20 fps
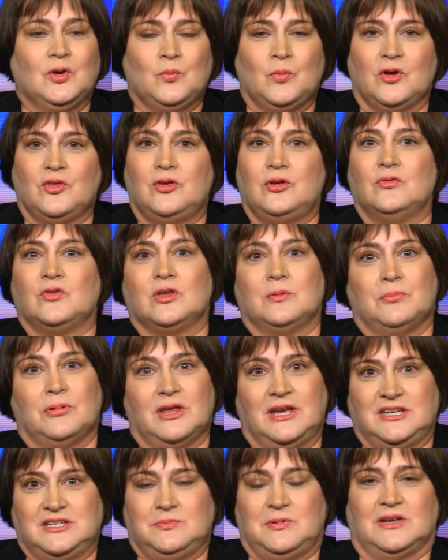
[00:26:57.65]
whether you've
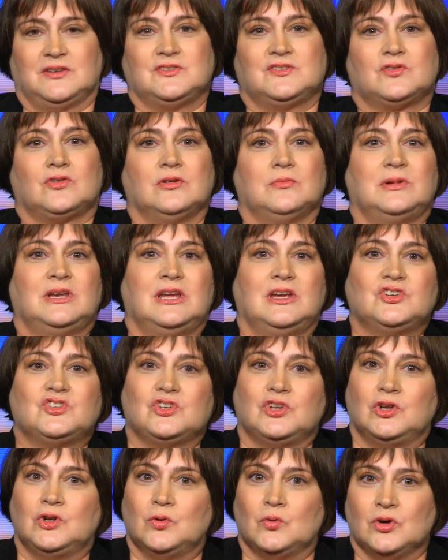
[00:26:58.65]
complained about
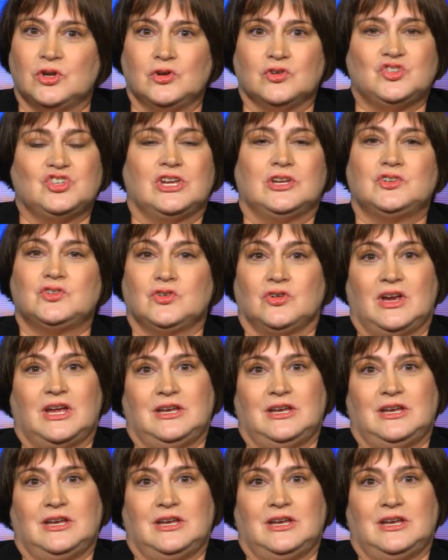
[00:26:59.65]
discrimination or your gender,